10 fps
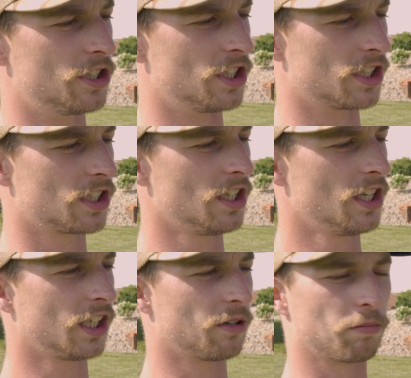just
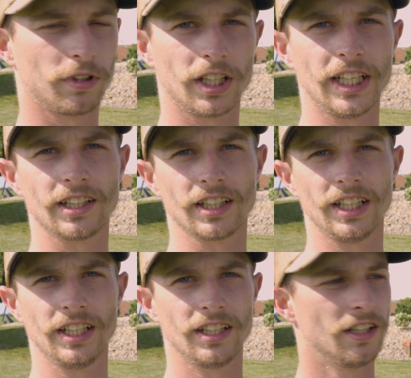
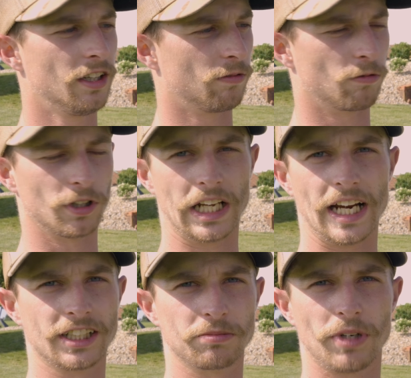completely
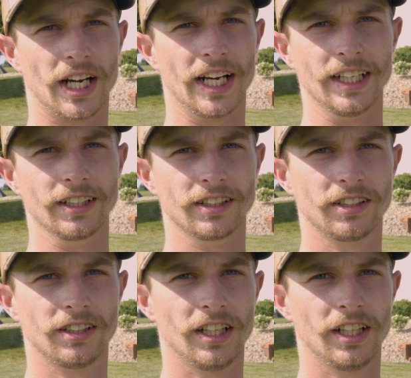relax my hand